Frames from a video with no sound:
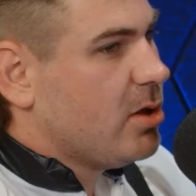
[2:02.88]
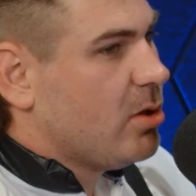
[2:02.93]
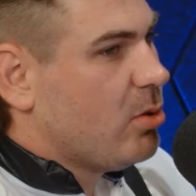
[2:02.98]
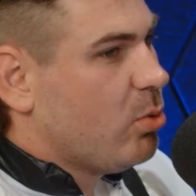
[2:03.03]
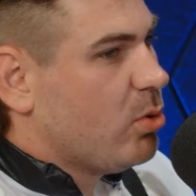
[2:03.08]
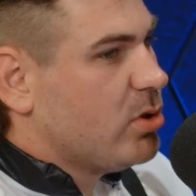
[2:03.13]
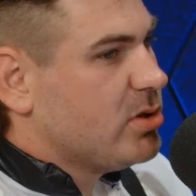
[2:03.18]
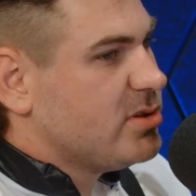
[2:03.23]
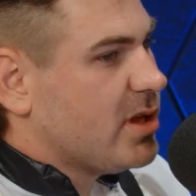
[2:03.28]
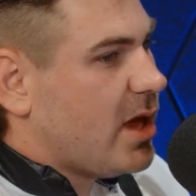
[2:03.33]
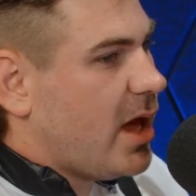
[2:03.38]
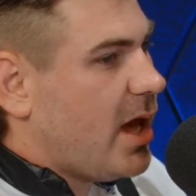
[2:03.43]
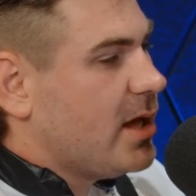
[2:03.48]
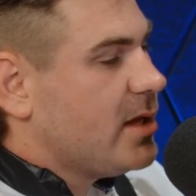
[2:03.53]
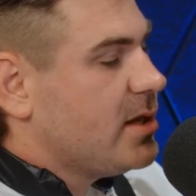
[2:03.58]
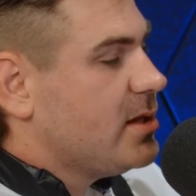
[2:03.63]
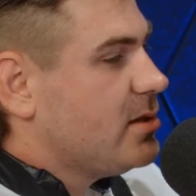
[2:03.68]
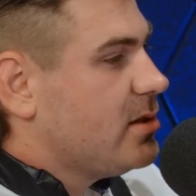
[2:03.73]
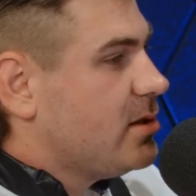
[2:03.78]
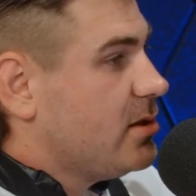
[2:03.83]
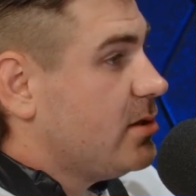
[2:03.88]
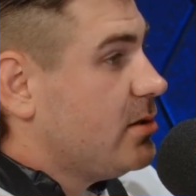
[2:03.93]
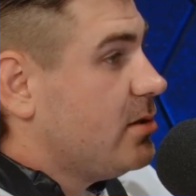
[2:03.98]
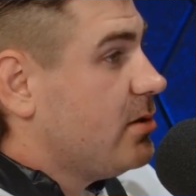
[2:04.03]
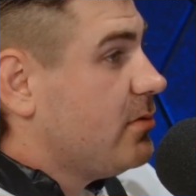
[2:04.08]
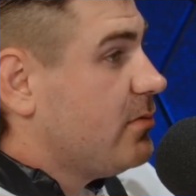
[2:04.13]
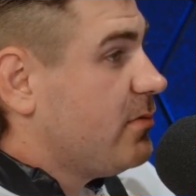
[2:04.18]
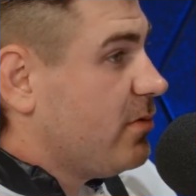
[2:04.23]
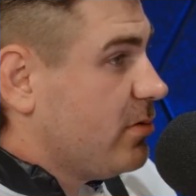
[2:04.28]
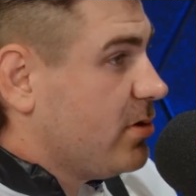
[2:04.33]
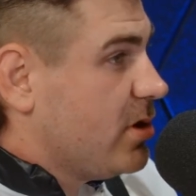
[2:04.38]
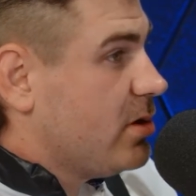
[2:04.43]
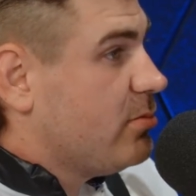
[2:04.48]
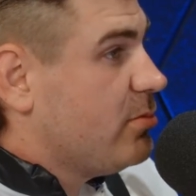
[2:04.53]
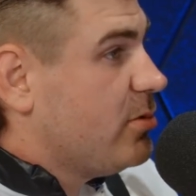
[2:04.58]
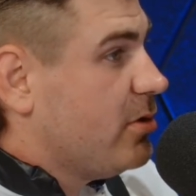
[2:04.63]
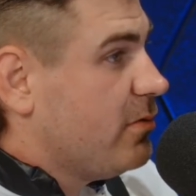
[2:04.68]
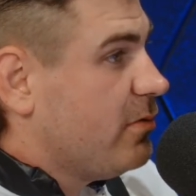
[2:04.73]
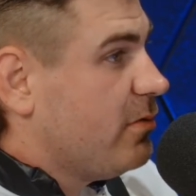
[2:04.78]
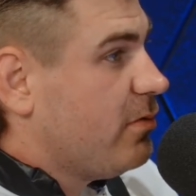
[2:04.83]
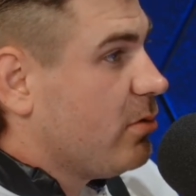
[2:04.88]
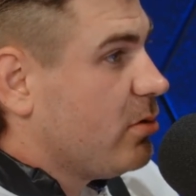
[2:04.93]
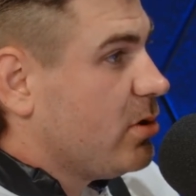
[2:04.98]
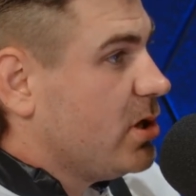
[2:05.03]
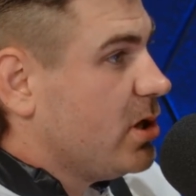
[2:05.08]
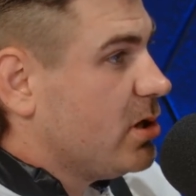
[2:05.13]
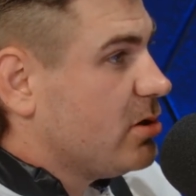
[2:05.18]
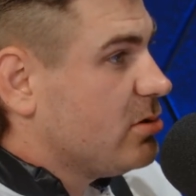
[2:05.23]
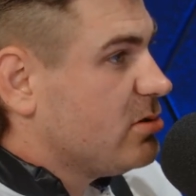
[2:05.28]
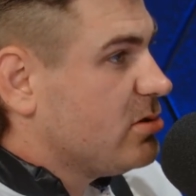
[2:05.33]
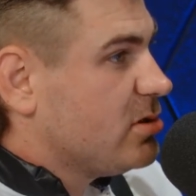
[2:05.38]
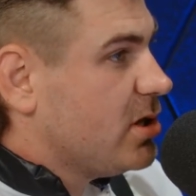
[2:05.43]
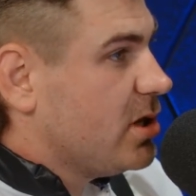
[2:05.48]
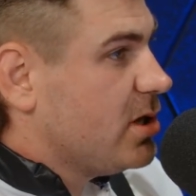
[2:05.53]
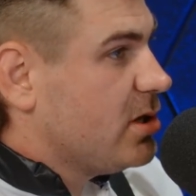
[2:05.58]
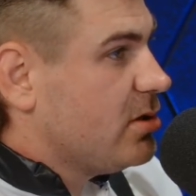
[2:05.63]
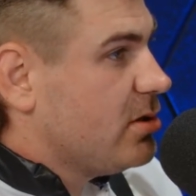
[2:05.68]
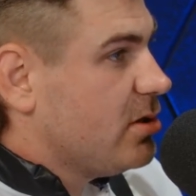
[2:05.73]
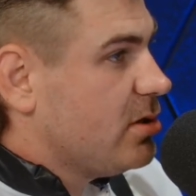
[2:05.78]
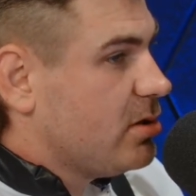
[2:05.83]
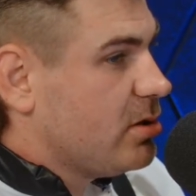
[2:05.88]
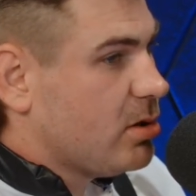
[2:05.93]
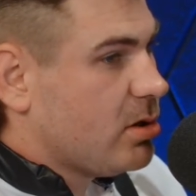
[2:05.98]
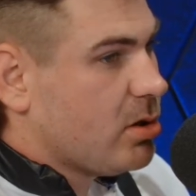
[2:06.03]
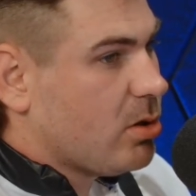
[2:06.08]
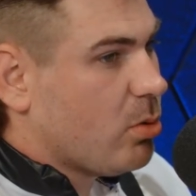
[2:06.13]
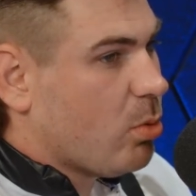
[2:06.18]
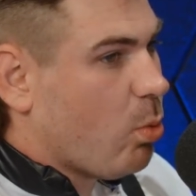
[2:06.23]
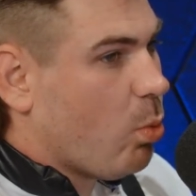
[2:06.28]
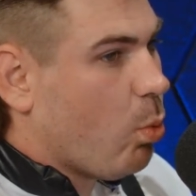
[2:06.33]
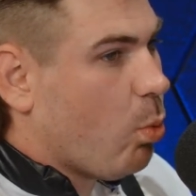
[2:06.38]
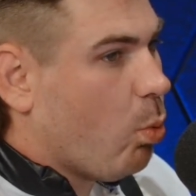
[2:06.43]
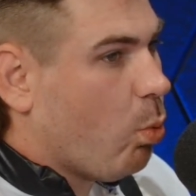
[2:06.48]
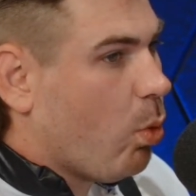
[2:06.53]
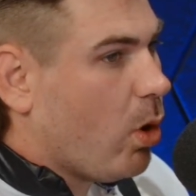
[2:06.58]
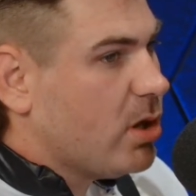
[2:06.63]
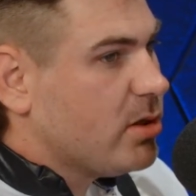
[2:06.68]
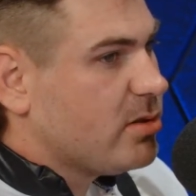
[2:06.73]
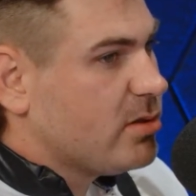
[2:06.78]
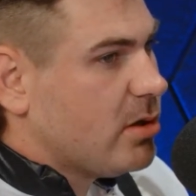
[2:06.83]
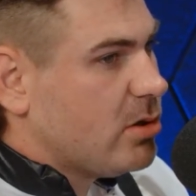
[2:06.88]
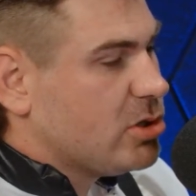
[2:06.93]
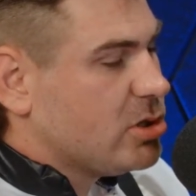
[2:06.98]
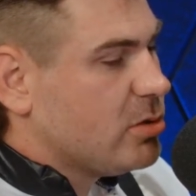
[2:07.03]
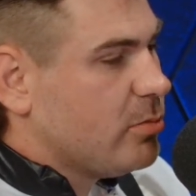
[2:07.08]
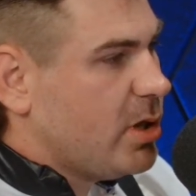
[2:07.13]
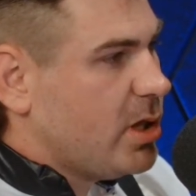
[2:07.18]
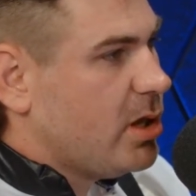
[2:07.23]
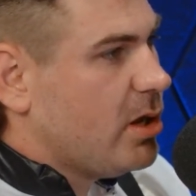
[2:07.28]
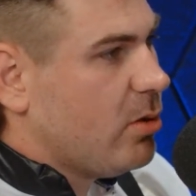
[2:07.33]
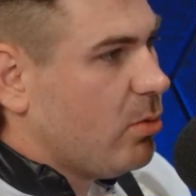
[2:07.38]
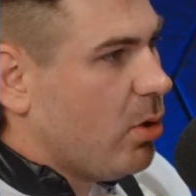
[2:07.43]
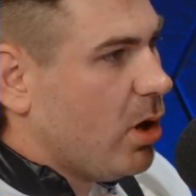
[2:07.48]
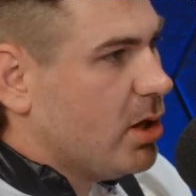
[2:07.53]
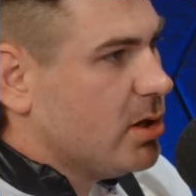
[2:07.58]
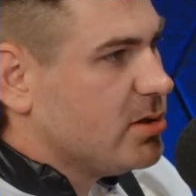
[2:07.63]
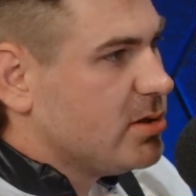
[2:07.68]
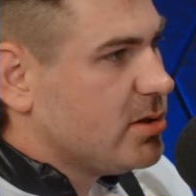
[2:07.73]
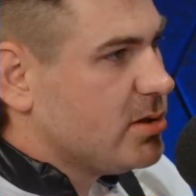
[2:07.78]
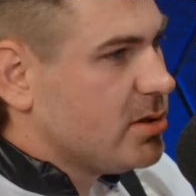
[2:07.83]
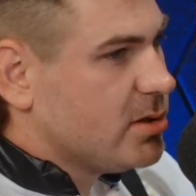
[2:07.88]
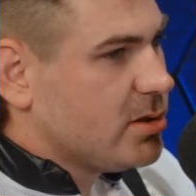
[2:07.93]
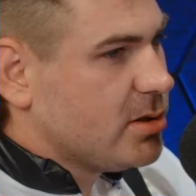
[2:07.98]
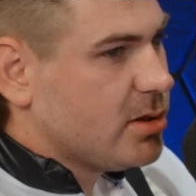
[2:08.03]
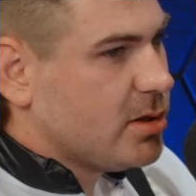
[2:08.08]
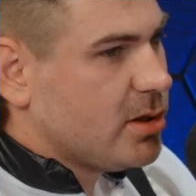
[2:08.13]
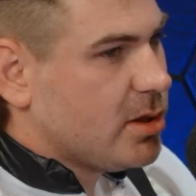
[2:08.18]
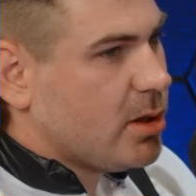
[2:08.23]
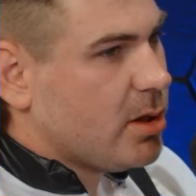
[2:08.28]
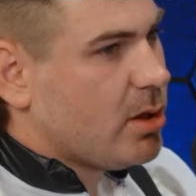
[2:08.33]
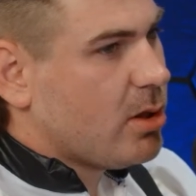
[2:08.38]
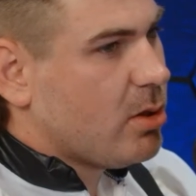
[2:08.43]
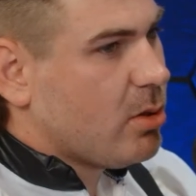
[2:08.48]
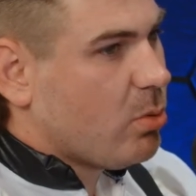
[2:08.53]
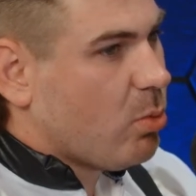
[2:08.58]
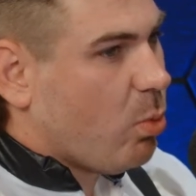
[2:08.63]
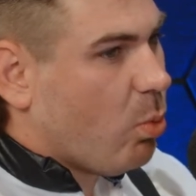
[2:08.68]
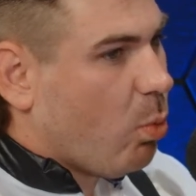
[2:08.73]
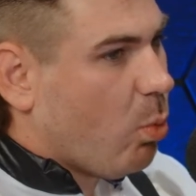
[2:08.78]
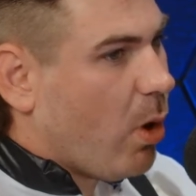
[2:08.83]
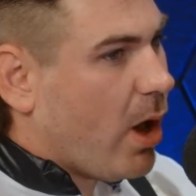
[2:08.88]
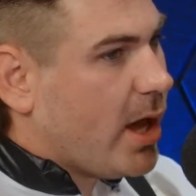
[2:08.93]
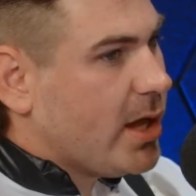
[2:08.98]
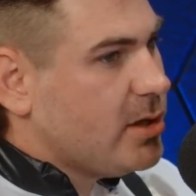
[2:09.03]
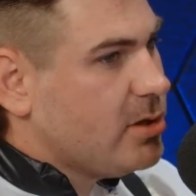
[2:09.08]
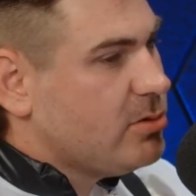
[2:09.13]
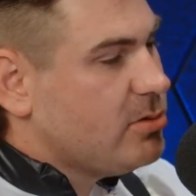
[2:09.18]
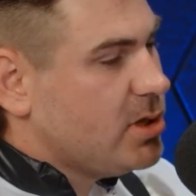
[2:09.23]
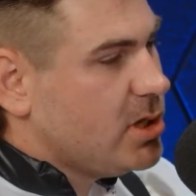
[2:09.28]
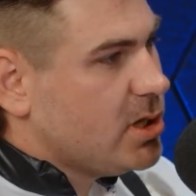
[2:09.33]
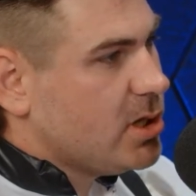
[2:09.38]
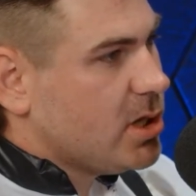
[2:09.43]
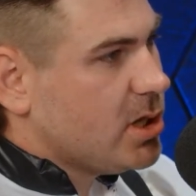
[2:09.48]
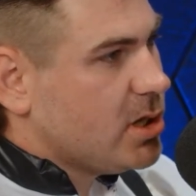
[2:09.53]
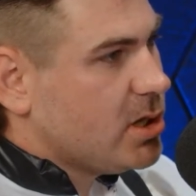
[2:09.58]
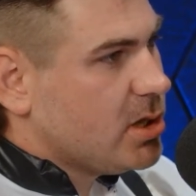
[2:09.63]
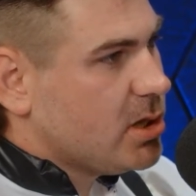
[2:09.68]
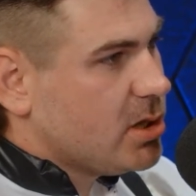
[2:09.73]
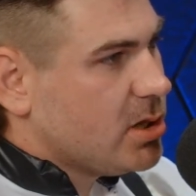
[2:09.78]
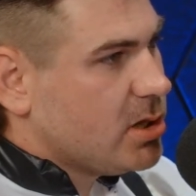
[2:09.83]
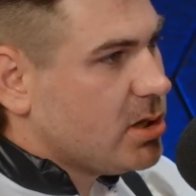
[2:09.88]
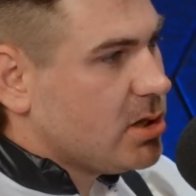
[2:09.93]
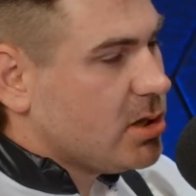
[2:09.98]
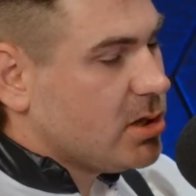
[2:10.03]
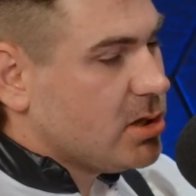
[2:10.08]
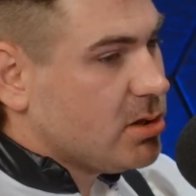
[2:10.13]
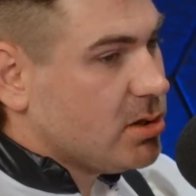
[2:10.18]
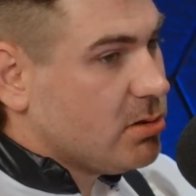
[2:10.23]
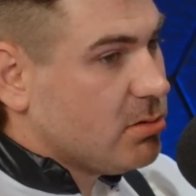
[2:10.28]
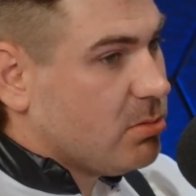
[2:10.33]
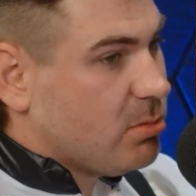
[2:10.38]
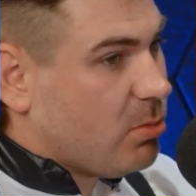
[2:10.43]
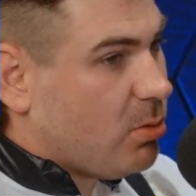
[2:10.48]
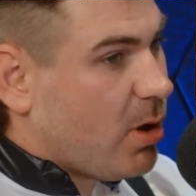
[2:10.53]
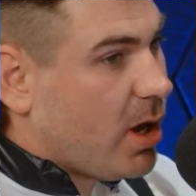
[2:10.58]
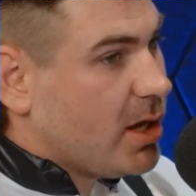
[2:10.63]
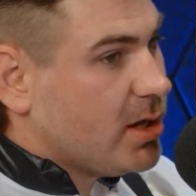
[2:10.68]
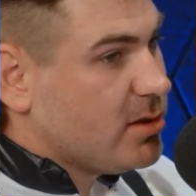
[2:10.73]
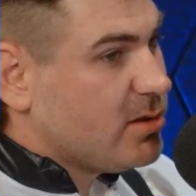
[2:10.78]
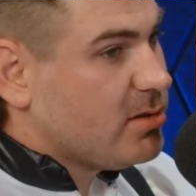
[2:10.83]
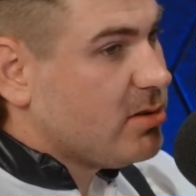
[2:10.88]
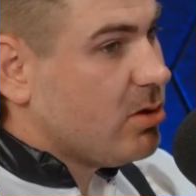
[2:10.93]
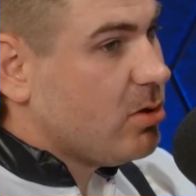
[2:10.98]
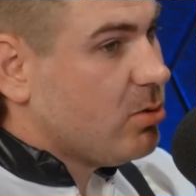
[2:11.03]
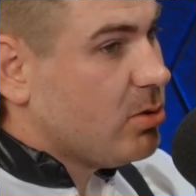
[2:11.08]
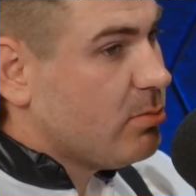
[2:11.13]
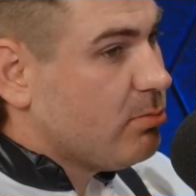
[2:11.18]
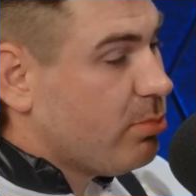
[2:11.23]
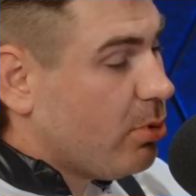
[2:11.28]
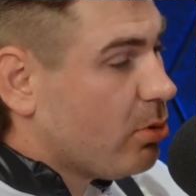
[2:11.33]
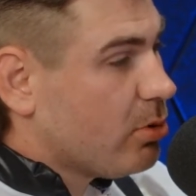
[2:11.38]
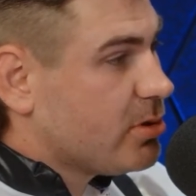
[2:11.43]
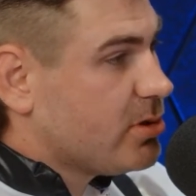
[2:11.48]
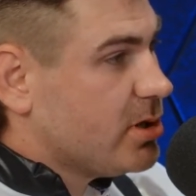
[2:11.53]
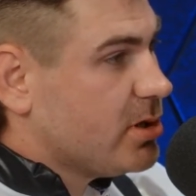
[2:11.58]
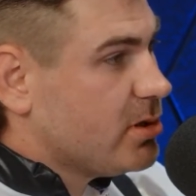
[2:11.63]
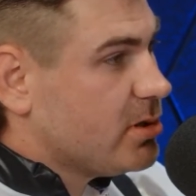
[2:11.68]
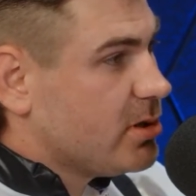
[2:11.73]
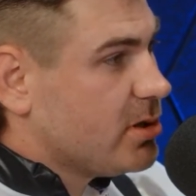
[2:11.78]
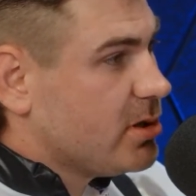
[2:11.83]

was I needed for them to fully understand what social media was, why you need it, why it's so important.